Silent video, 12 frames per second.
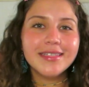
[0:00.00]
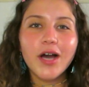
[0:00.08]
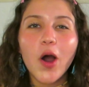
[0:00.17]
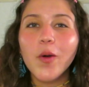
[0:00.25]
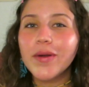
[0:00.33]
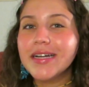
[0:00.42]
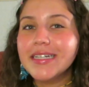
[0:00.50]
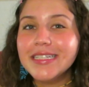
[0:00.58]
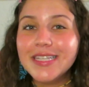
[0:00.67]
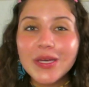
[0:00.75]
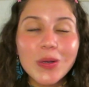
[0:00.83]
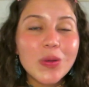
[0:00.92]
So we're gonna
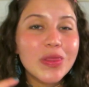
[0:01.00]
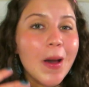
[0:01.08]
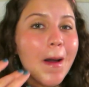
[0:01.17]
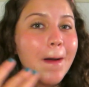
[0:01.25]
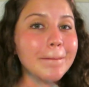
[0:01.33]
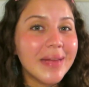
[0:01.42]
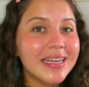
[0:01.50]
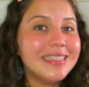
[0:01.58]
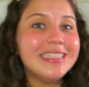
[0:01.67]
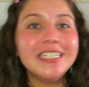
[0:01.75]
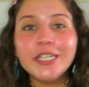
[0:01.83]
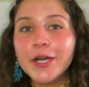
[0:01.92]
do the
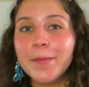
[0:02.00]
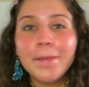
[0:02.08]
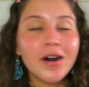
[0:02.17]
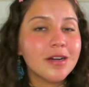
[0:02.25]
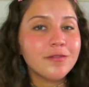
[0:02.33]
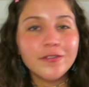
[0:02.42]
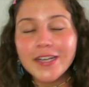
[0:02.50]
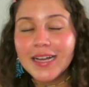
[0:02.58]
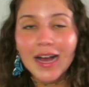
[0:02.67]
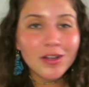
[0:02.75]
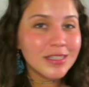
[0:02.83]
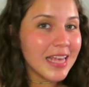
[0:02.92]
mid-year book
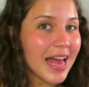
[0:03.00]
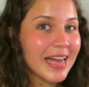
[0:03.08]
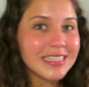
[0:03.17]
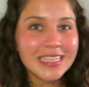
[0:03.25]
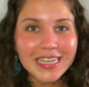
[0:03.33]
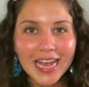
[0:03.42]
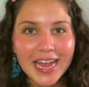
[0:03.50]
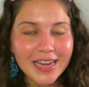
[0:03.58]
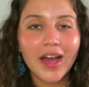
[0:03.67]
freakout tag today.